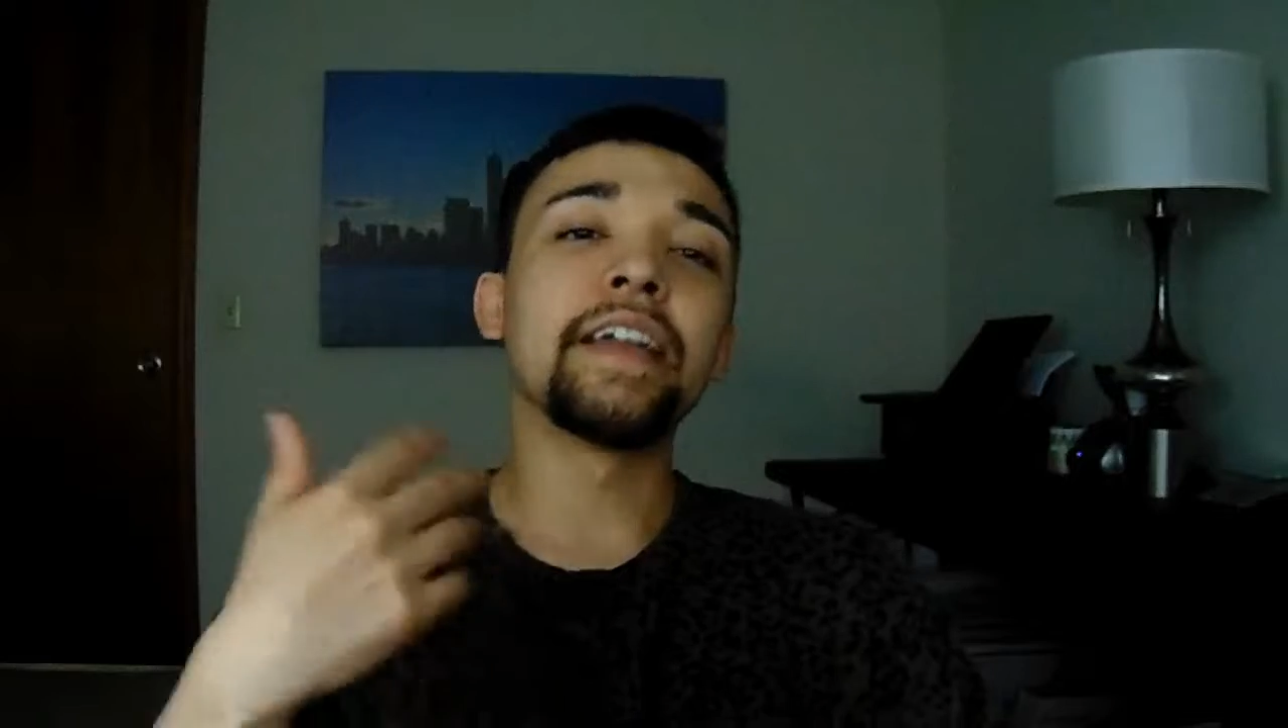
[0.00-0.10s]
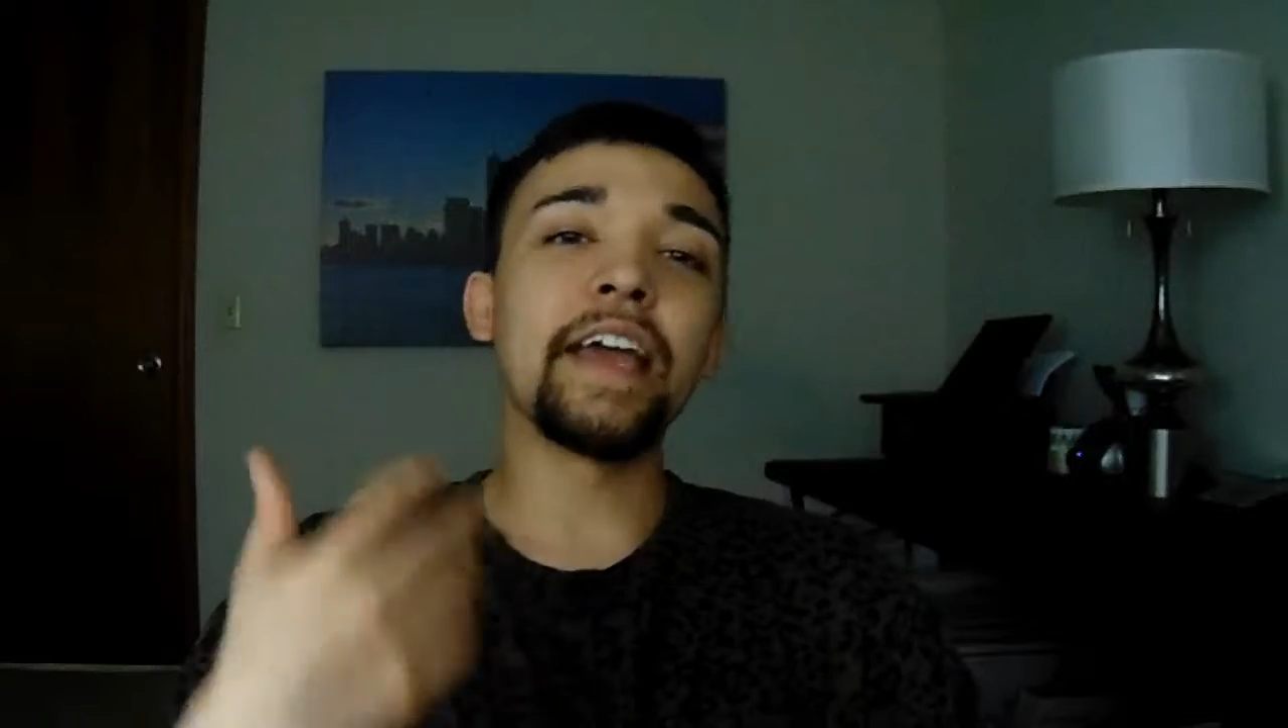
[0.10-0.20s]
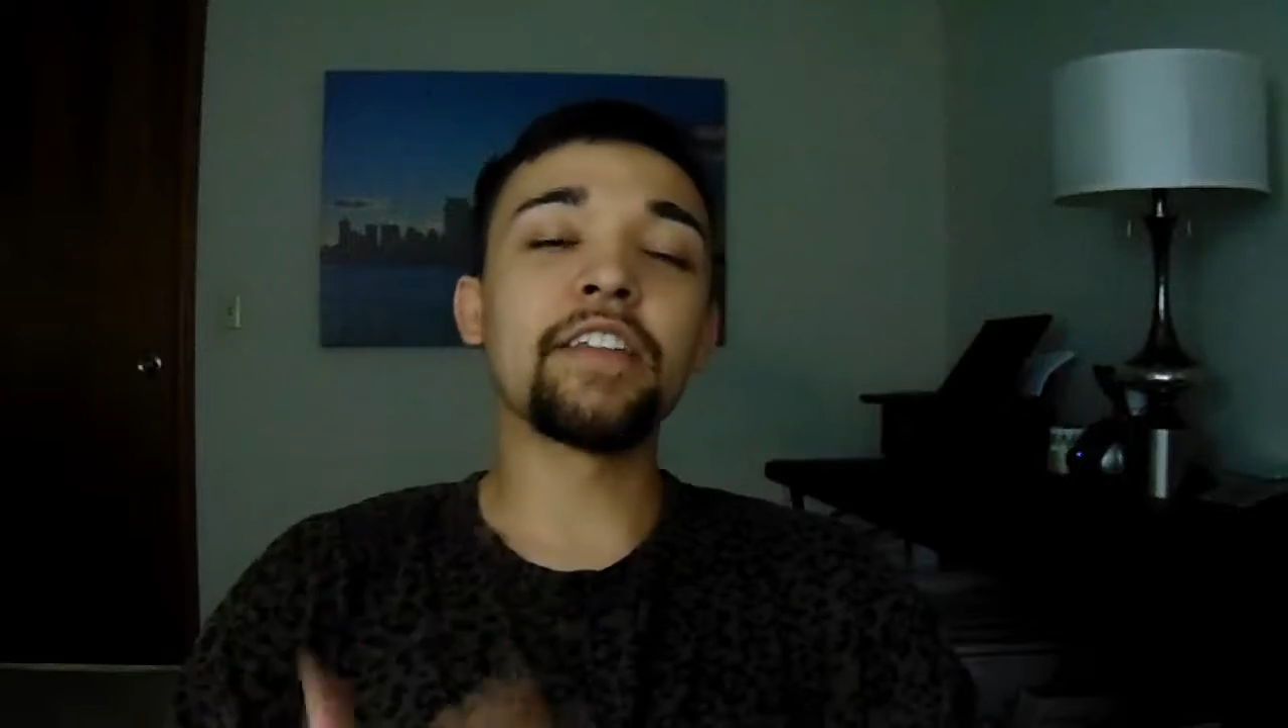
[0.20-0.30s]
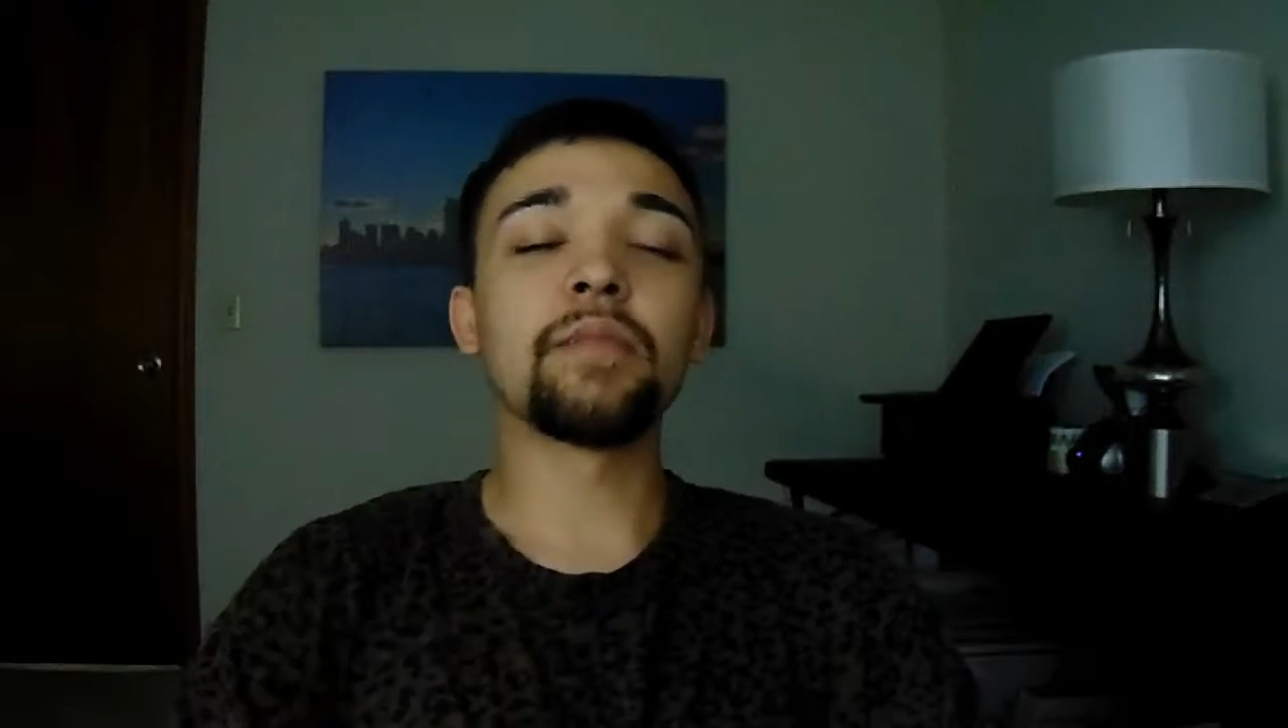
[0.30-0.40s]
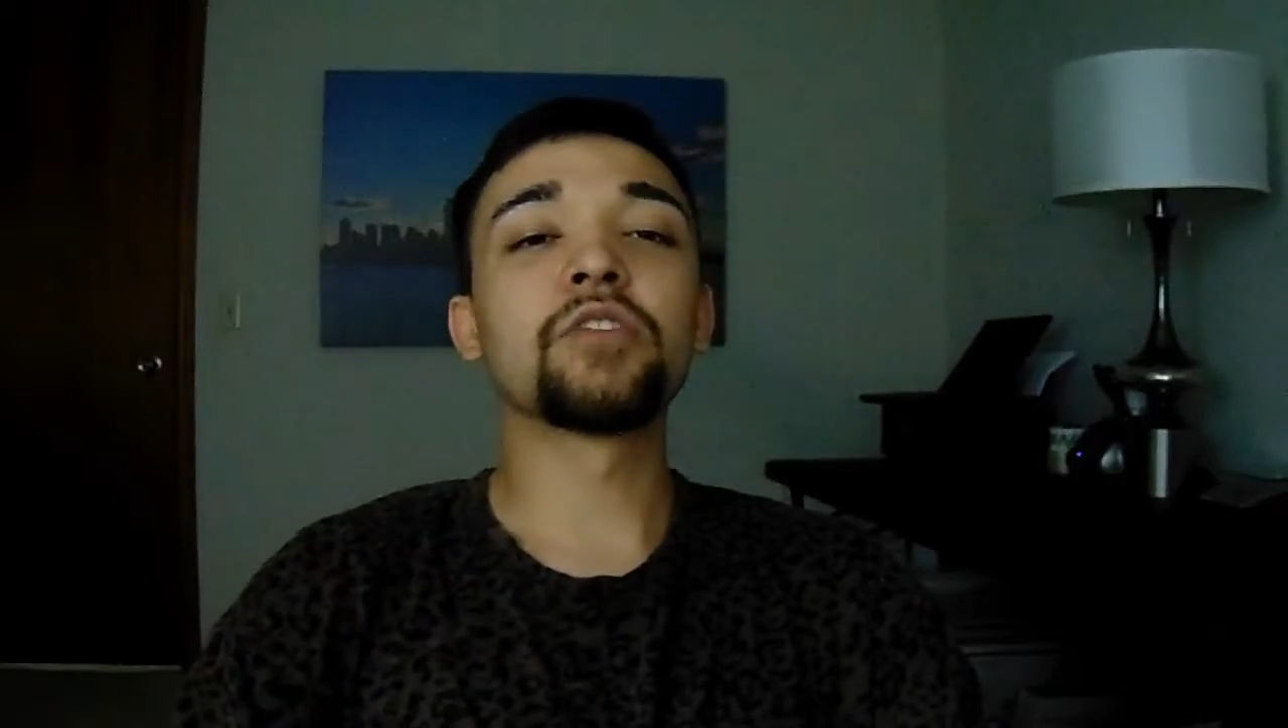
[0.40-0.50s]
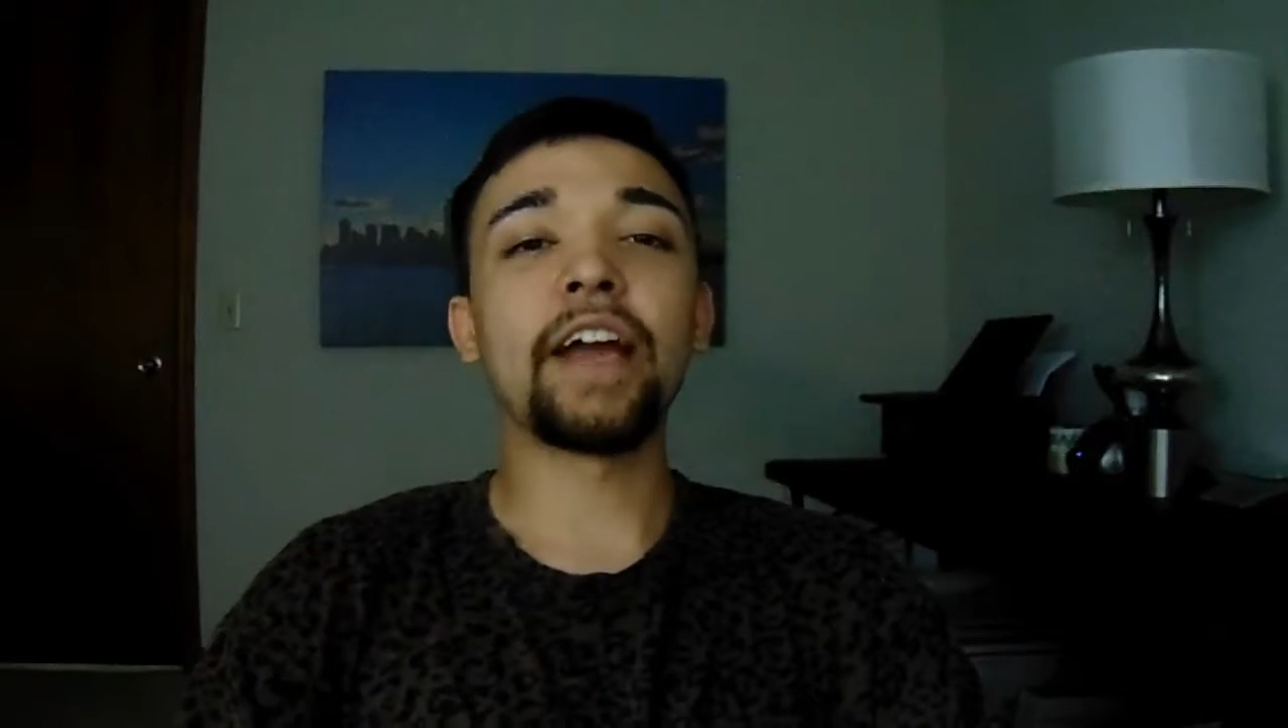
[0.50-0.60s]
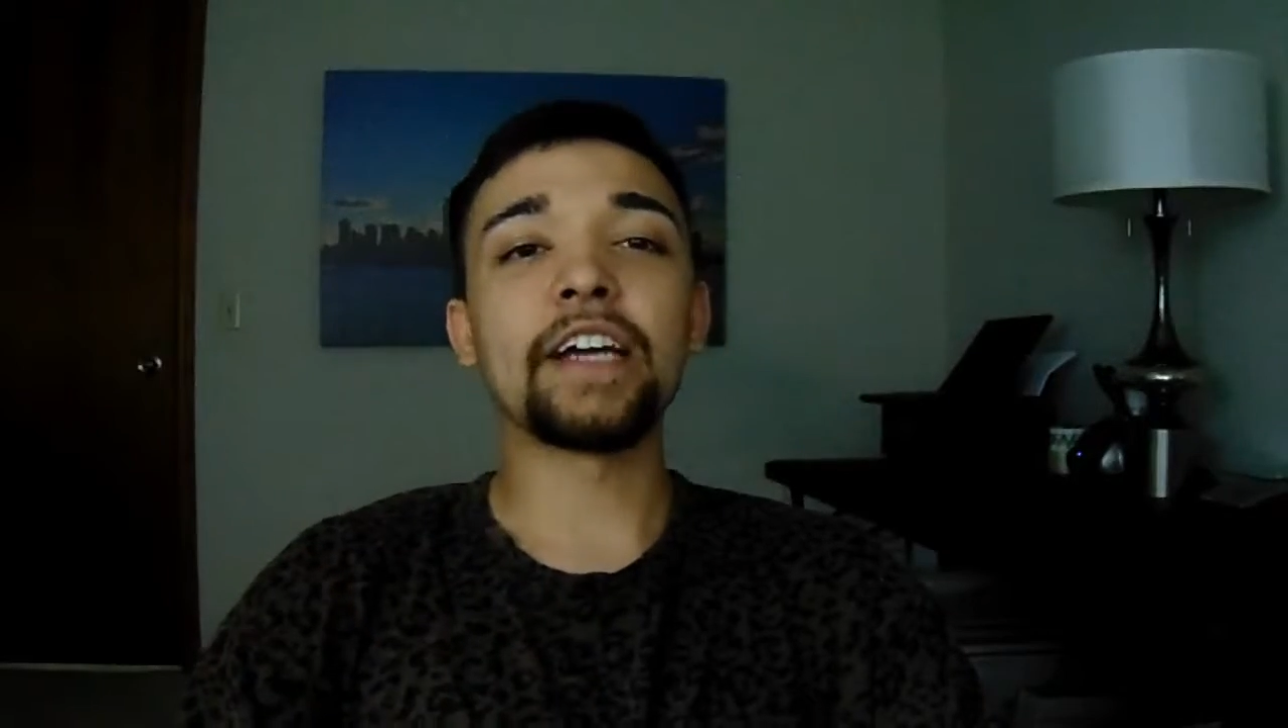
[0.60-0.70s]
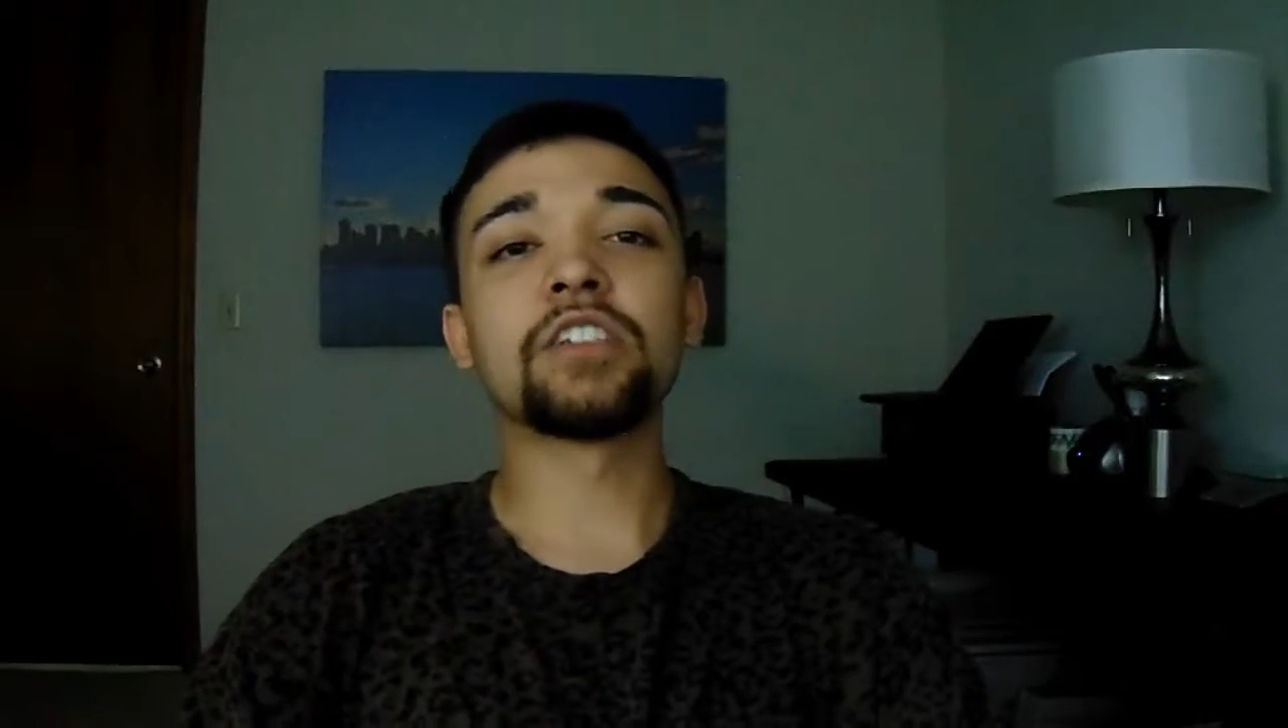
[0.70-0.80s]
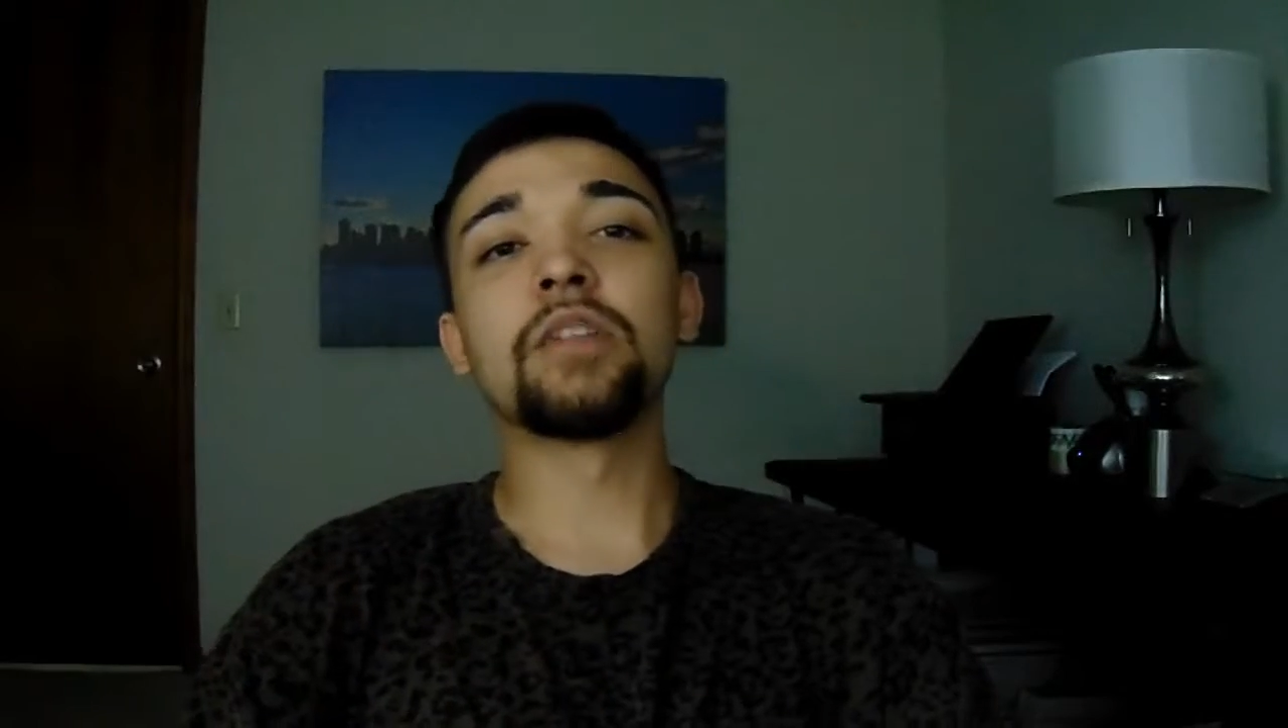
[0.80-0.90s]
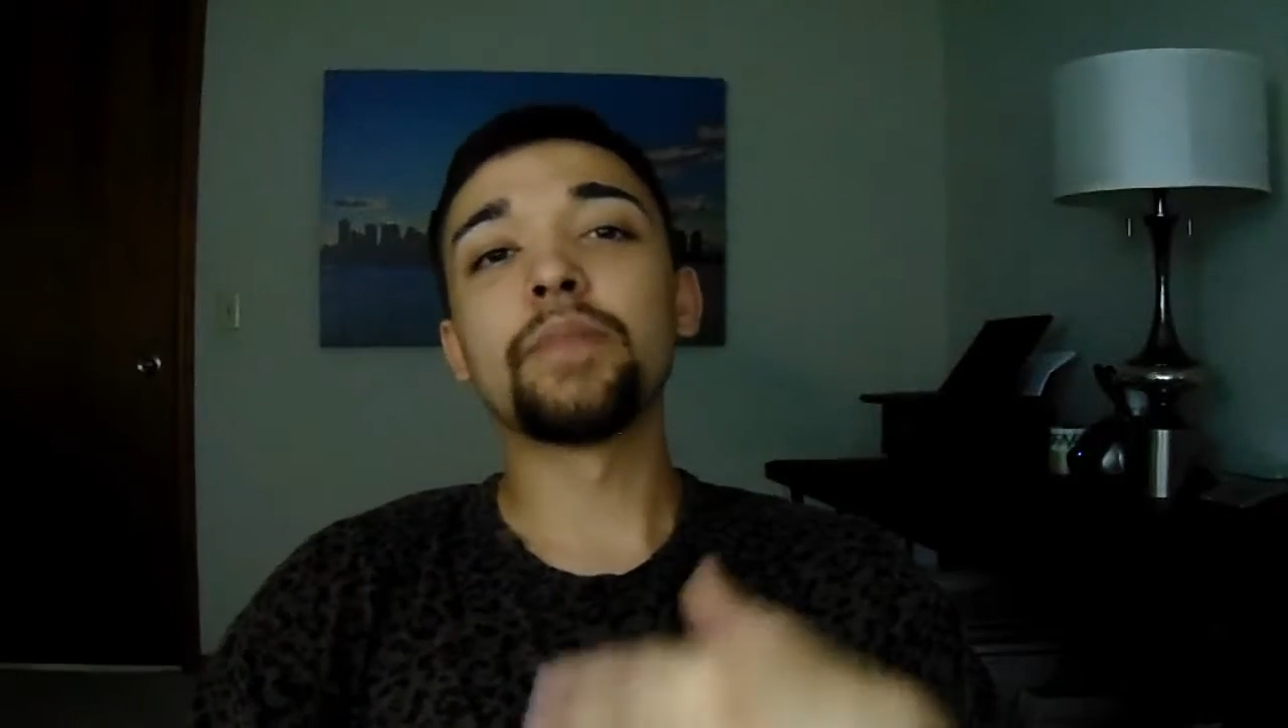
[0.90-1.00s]
gain some
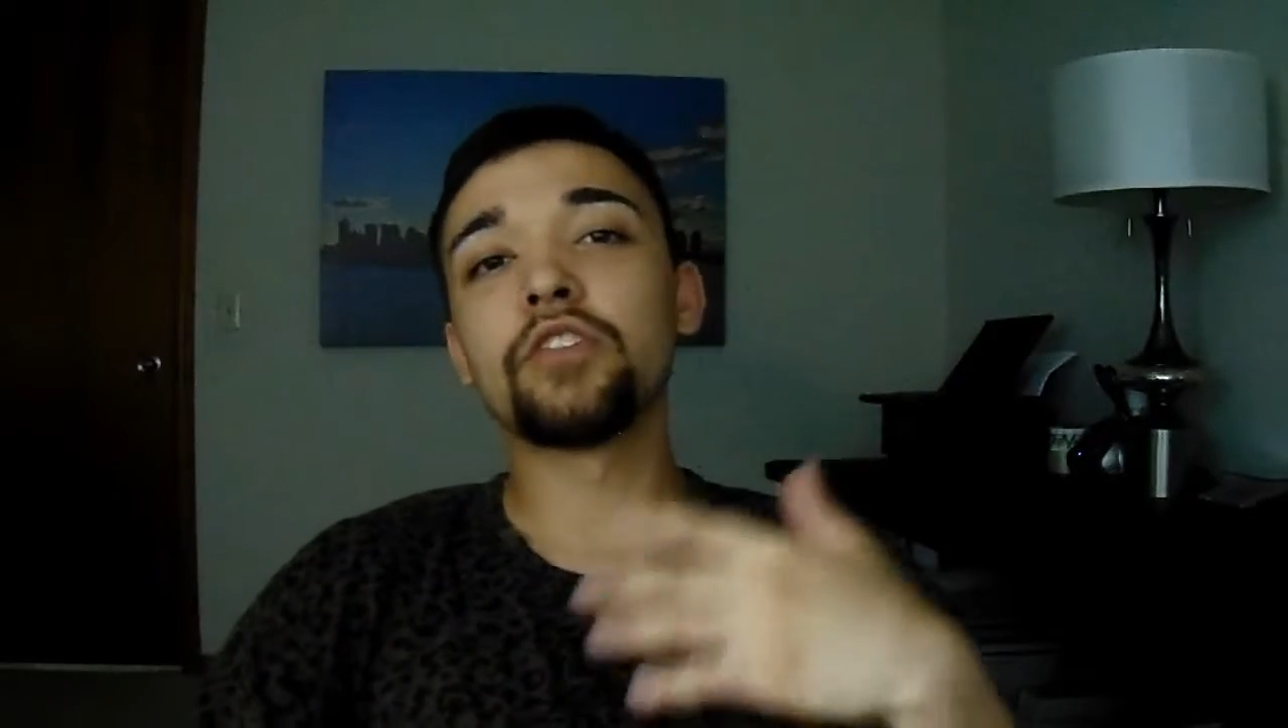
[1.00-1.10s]
traction,